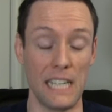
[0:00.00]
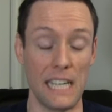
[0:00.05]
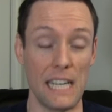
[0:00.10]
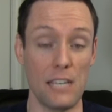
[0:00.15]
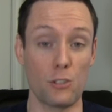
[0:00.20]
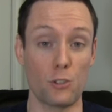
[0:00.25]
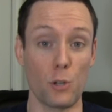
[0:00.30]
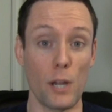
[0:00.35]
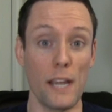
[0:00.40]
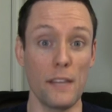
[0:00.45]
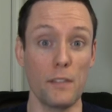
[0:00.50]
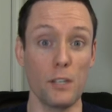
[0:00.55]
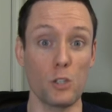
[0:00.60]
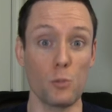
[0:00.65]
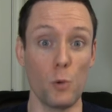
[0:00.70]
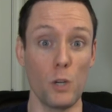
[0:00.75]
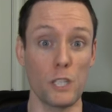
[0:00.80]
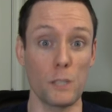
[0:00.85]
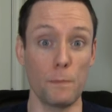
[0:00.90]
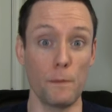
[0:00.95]
He's tried
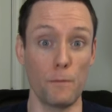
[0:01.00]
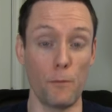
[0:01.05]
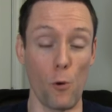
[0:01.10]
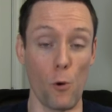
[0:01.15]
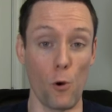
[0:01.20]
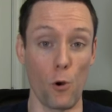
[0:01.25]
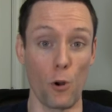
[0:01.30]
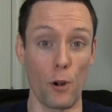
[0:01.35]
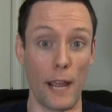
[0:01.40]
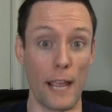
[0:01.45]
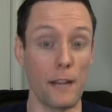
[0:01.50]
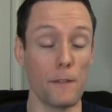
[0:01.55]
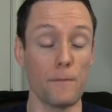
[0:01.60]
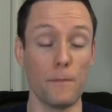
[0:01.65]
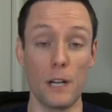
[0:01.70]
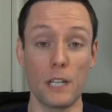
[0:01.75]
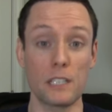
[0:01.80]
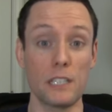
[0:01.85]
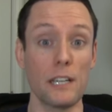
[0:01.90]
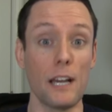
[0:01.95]
this once before and
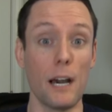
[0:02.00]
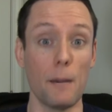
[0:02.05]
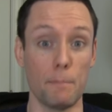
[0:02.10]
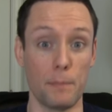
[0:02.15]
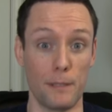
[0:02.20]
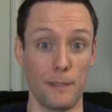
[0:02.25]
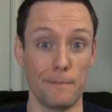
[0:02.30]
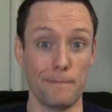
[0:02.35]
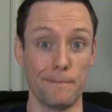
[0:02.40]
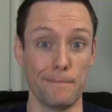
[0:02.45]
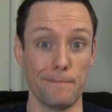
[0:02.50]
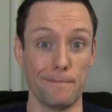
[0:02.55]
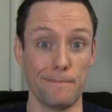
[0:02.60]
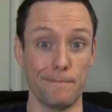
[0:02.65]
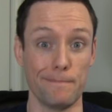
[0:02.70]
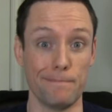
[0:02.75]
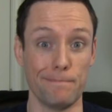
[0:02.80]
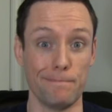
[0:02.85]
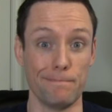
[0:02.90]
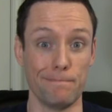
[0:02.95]
fucked it up.
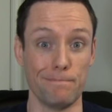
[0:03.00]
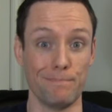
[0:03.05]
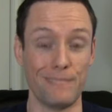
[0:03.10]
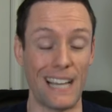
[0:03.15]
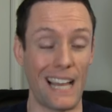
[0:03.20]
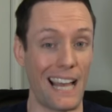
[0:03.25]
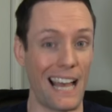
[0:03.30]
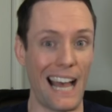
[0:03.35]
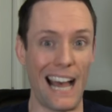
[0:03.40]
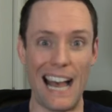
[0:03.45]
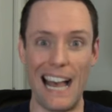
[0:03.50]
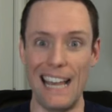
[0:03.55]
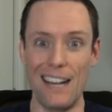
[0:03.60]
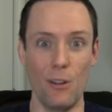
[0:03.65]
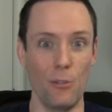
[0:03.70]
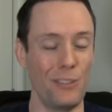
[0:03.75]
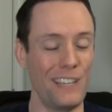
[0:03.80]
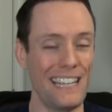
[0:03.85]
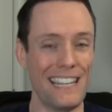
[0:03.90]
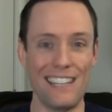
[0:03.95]
I
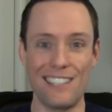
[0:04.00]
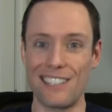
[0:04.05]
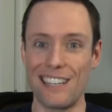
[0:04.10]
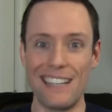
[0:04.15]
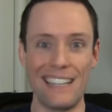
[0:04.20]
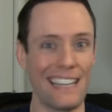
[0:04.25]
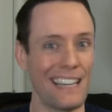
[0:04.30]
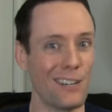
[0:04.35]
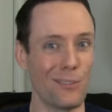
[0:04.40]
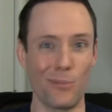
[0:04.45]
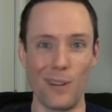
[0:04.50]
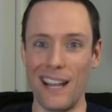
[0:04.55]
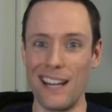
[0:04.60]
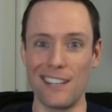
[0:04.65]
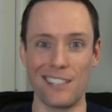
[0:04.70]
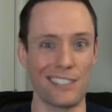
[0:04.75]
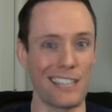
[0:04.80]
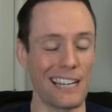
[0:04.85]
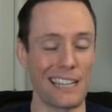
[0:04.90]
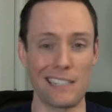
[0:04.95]
don't think he's going to get it
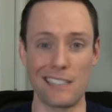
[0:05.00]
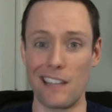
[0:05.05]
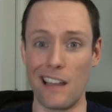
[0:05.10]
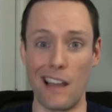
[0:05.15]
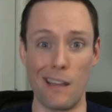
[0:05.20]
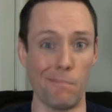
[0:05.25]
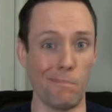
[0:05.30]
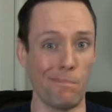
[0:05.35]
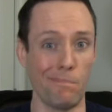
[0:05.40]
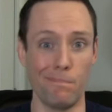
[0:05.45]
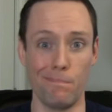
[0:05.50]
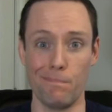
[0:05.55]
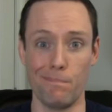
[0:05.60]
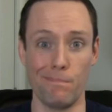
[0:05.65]
right a second time.